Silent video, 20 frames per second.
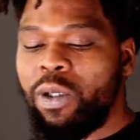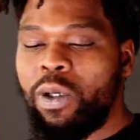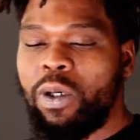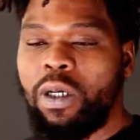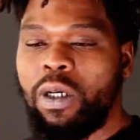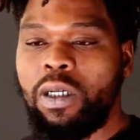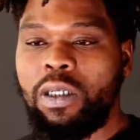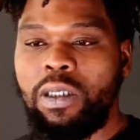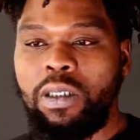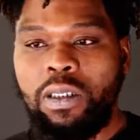
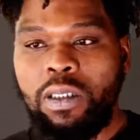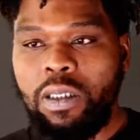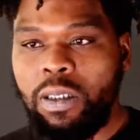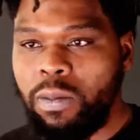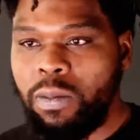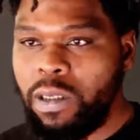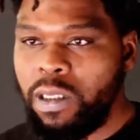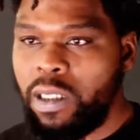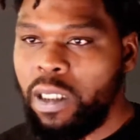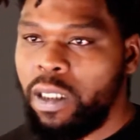hard, you know what
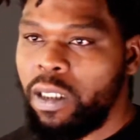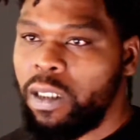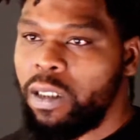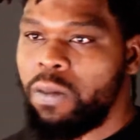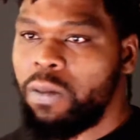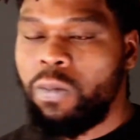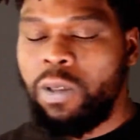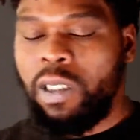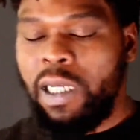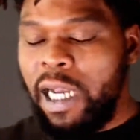I'm
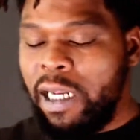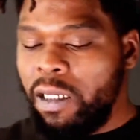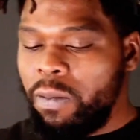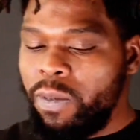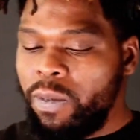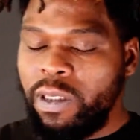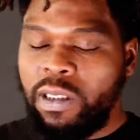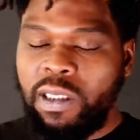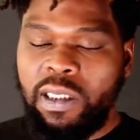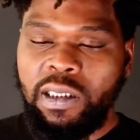saying? We gotta
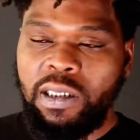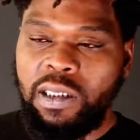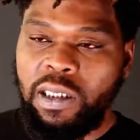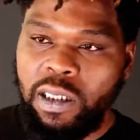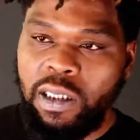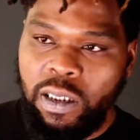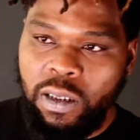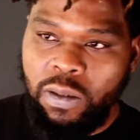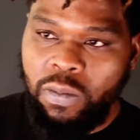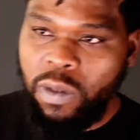be
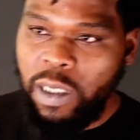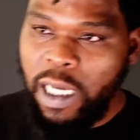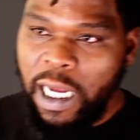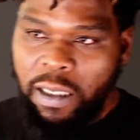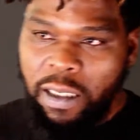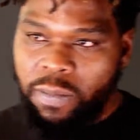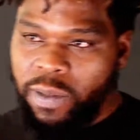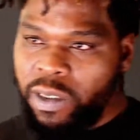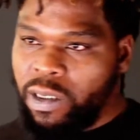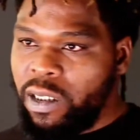thick-skinned, we
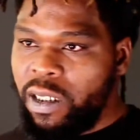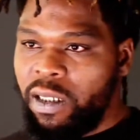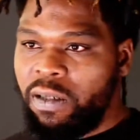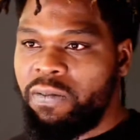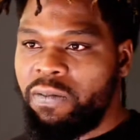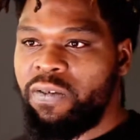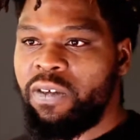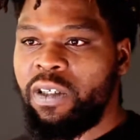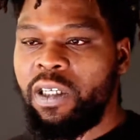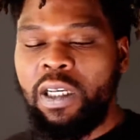gotta be
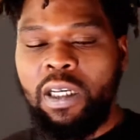tough.